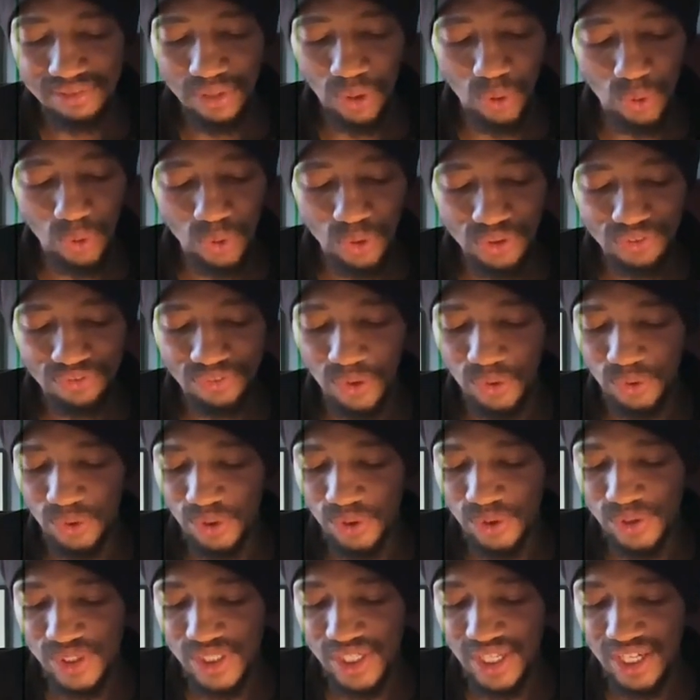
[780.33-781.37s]
old
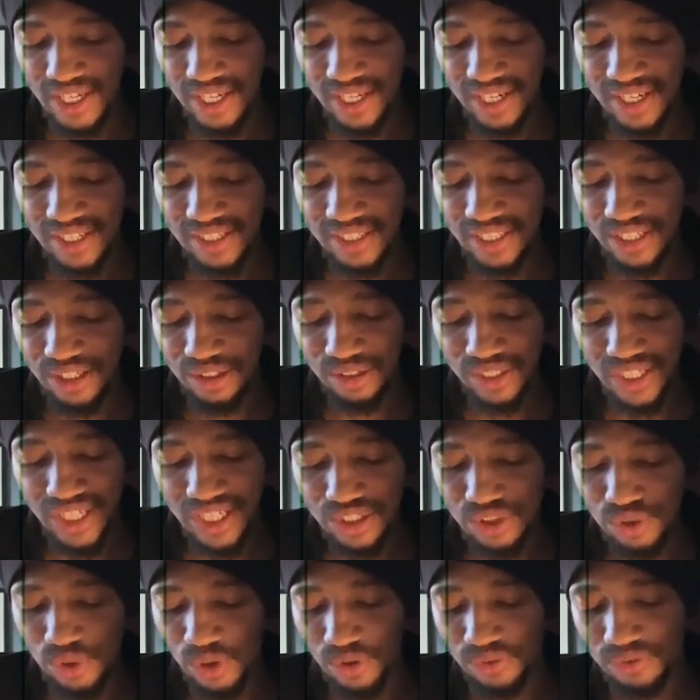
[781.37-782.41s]
photos, Little
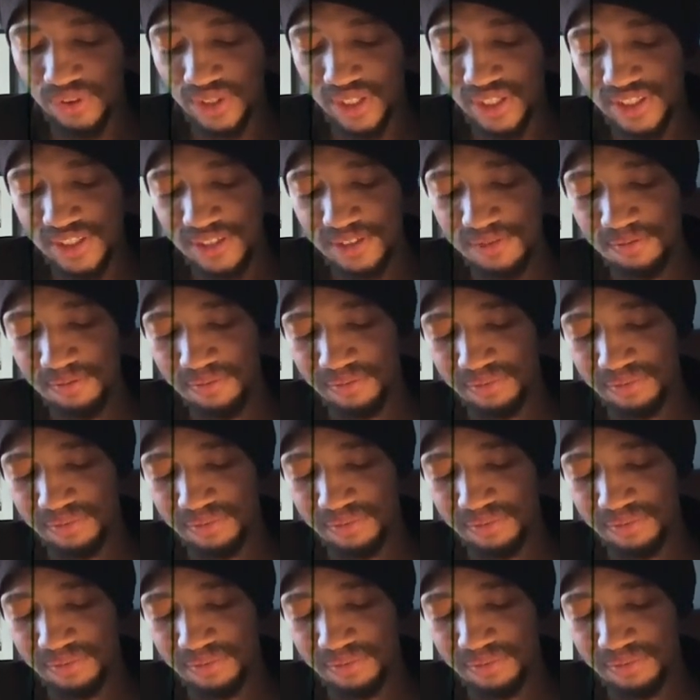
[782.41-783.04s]
League trophies